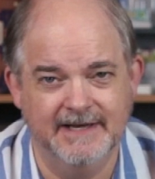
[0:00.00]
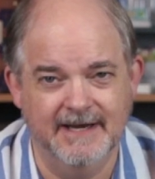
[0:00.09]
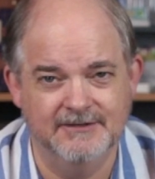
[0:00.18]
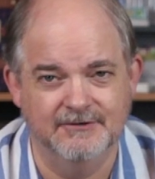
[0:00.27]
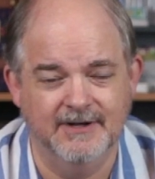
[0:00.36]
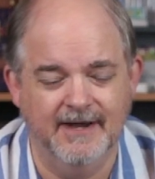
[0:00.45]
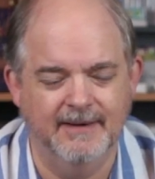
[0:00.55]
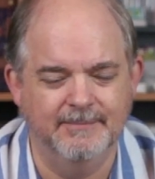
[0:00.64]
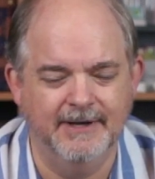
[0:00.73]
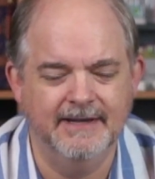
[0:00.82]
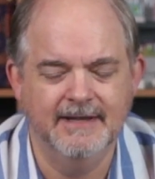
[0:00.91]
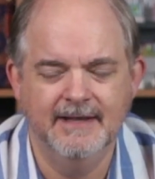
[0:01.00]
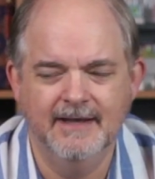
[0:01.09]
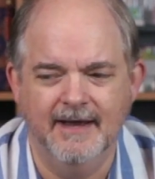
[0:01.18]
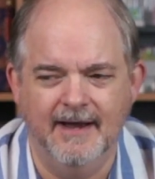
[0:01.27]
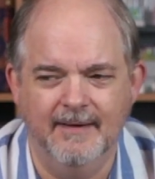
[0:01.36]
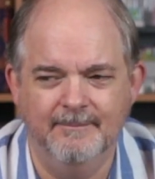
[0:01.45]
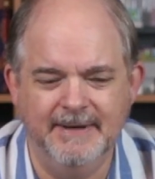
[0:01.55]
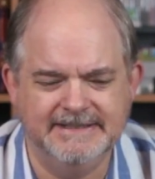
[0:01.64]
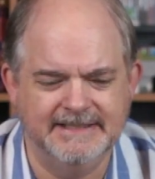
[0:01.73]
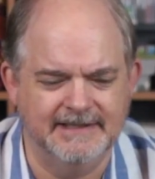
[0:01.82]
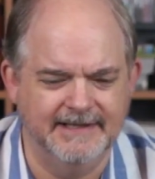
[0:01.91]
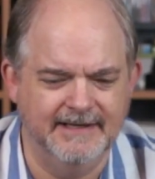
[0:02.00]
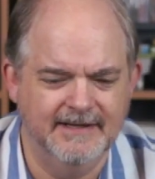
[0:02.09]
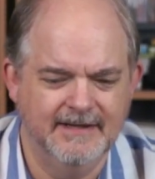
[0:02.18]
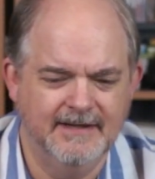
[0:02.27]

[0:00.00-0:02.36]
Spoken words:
case you're not, but basically,